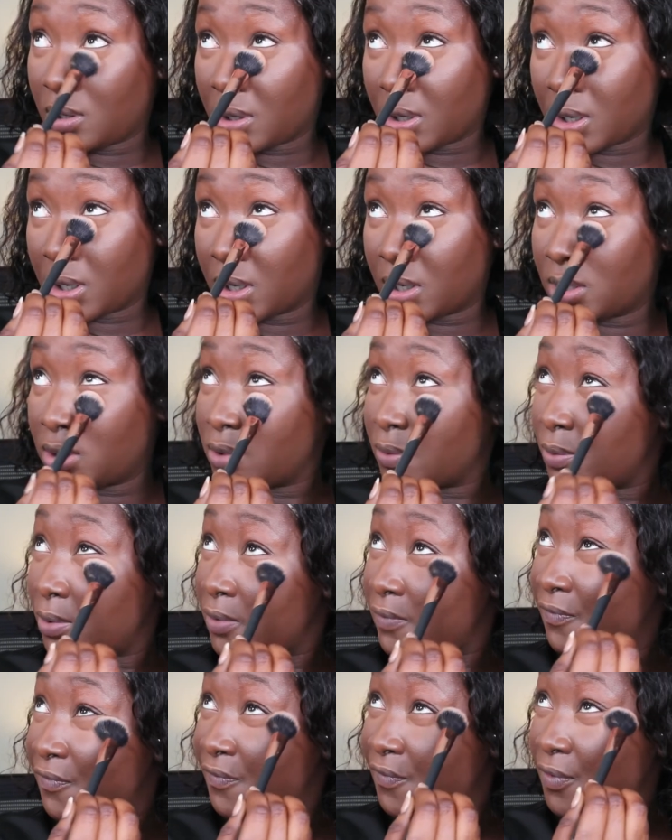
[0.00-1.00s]
and you want
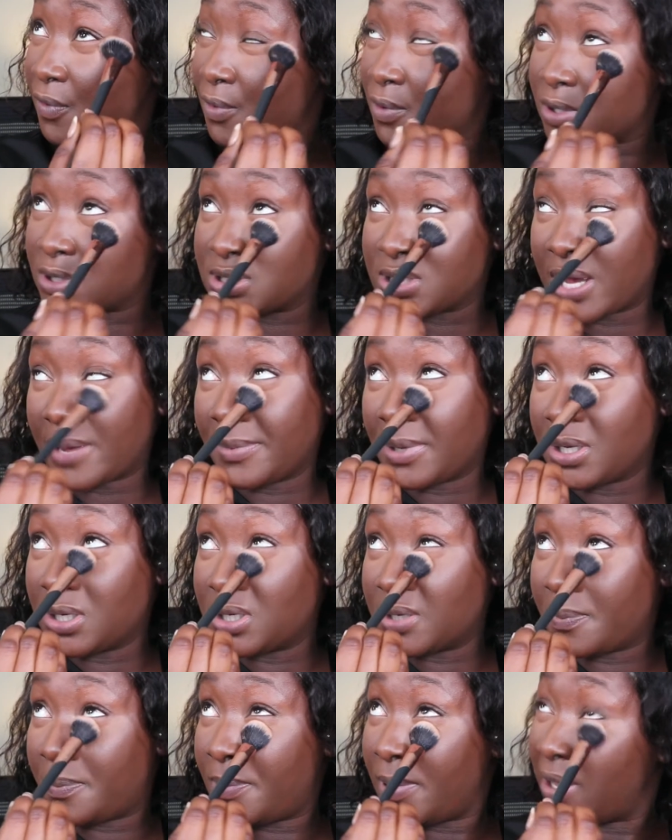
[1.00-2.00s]
to focus. I mean,
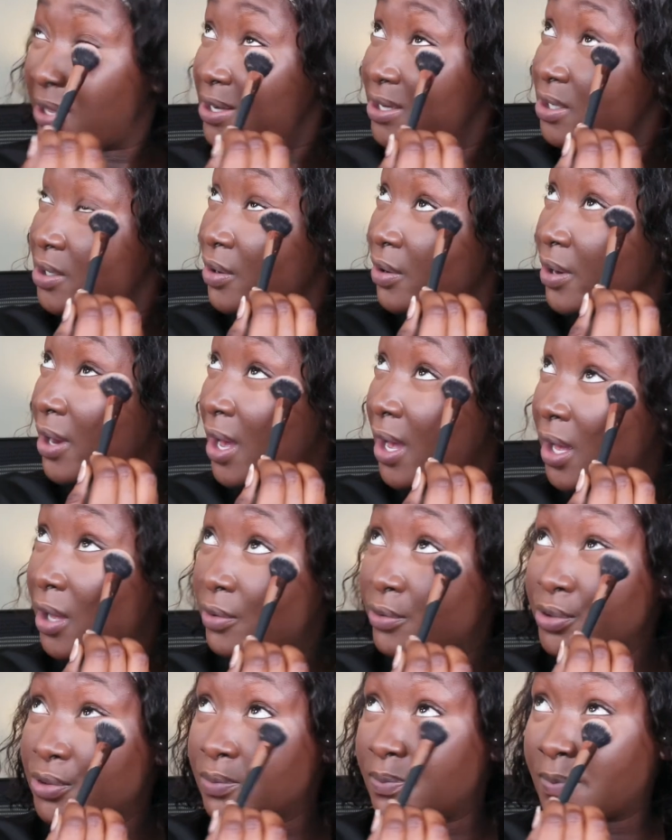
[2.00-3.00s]
depending on how
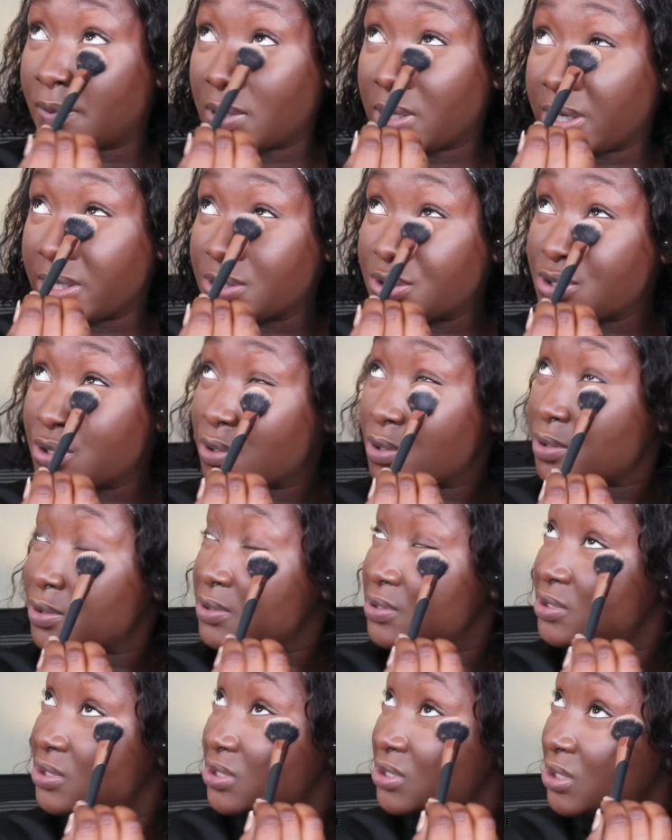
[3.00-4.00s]
you place your
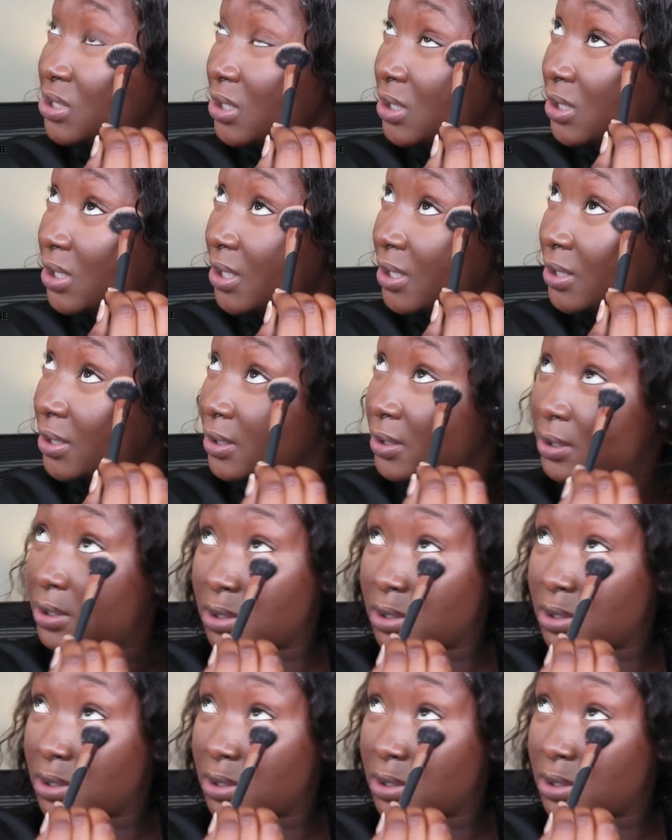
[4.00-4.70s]
concealer,